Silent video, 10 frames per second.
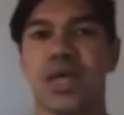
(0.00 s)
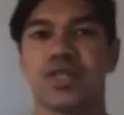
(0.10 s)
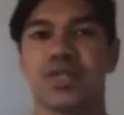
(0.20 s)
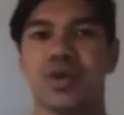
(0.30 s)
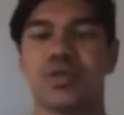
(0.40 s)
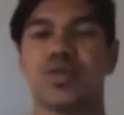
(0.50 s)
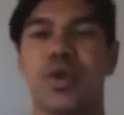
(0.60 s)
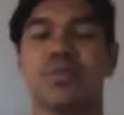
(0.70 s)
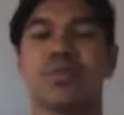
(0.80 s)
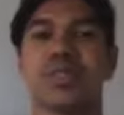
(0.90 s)
So a
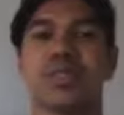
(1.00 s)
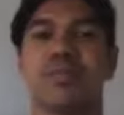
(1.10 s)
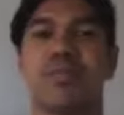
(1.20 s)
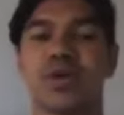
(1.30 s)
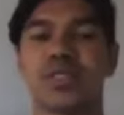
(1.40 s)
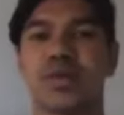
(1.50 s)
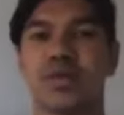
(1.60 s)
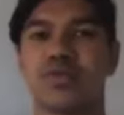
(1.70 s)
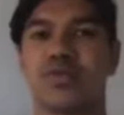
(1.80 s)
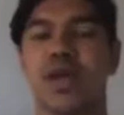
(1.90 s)
20% deposit
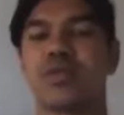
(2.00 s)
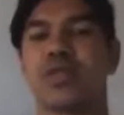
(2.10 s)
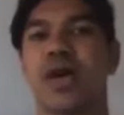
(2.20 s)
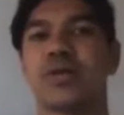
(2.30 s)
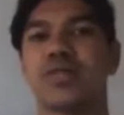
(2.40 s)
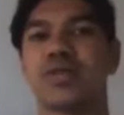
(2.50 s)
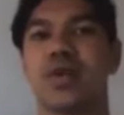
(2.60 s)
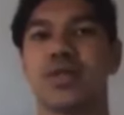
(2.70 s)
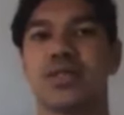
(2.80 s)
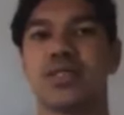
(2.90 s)
on
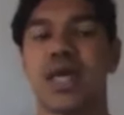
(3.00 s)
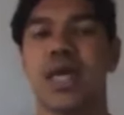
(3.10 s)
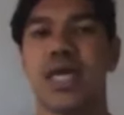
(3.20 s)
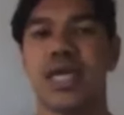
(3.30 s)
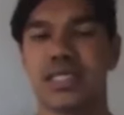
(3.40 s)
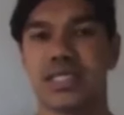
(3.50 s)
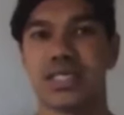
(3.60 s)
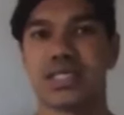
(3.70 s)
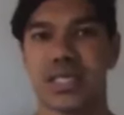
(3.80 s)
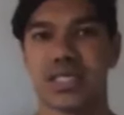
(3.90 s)
$300,000 is
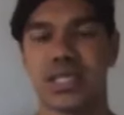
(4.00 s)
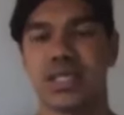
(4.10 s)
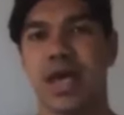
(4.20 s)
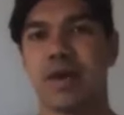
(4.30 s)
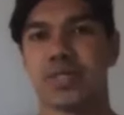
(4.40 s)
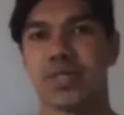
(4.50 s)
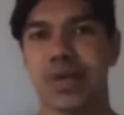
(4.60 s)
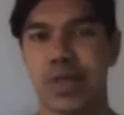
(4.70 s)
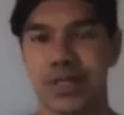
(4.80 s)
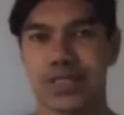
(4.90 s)

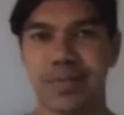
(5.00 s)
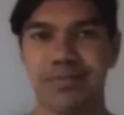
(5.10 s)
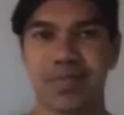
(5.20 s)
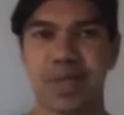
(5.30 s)
$60,000.